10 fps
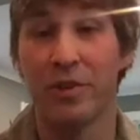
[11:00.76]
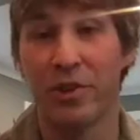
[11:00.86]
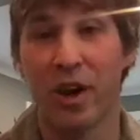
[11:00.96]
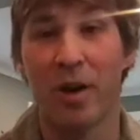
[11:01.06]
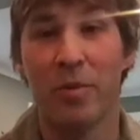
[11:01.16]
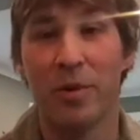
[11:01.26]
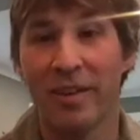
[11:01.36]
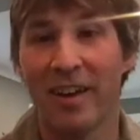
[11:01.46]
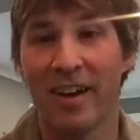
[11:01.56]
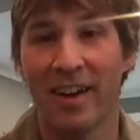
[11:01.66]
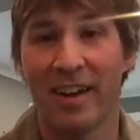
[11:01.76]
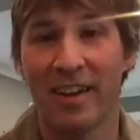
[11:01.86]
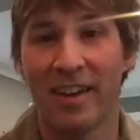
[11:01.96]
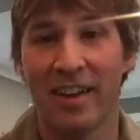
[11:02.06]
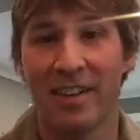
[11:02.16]
job
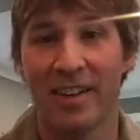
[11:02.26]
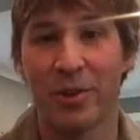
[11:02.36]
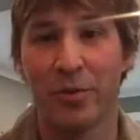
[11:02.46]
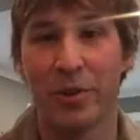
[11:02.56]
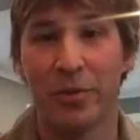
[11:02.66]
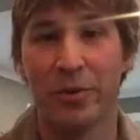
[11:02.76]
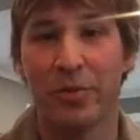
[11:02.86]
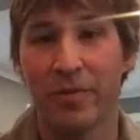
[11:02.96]
and to regroup.